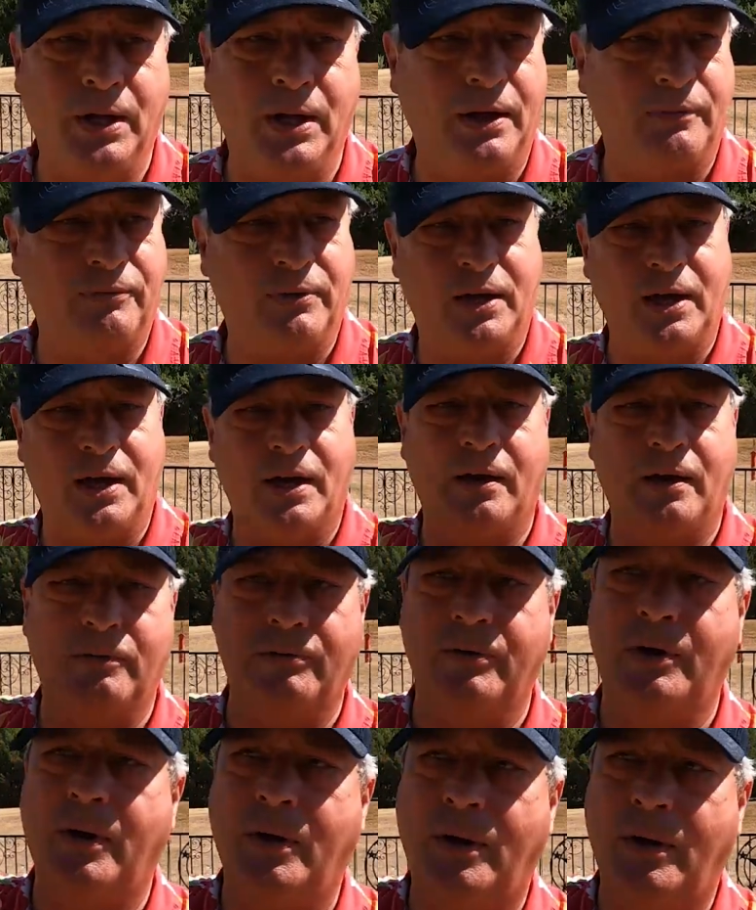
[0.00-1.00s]
They have to
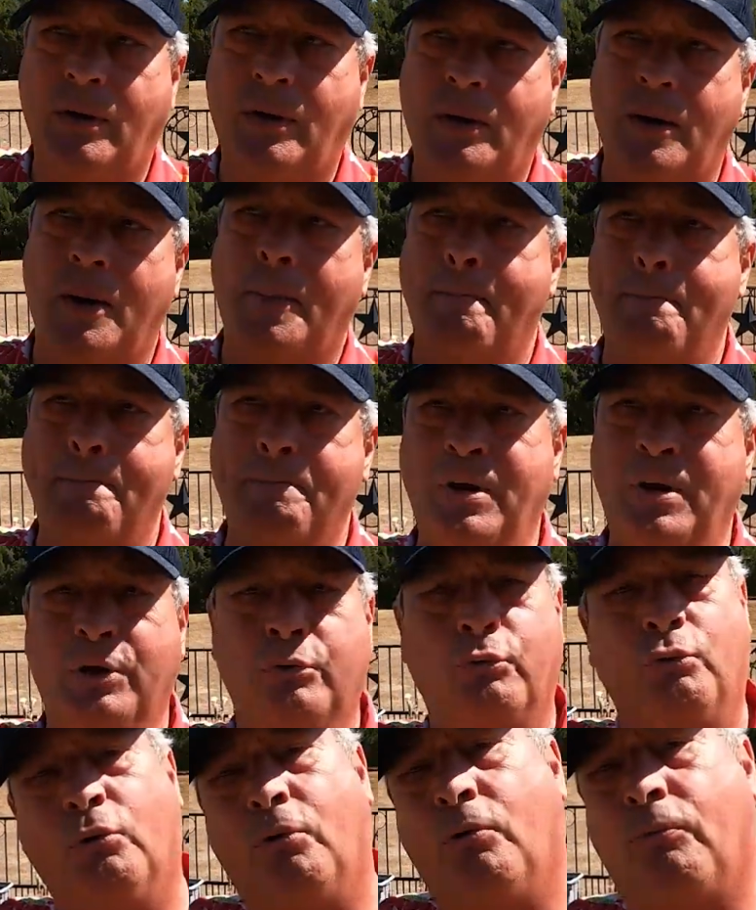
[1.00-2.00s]
have
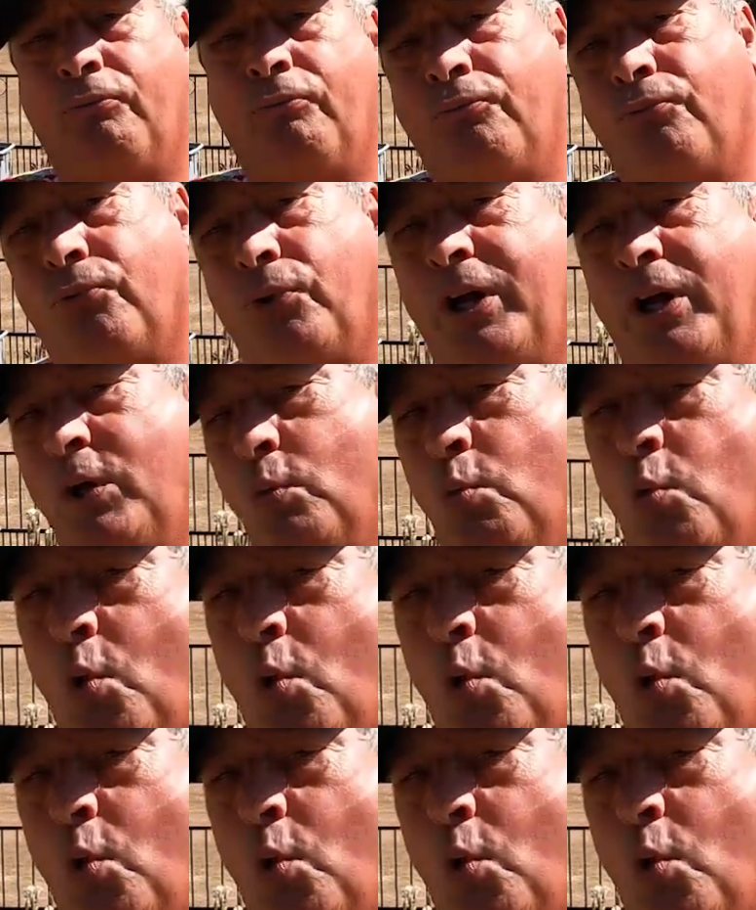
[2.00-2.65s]
mineral-free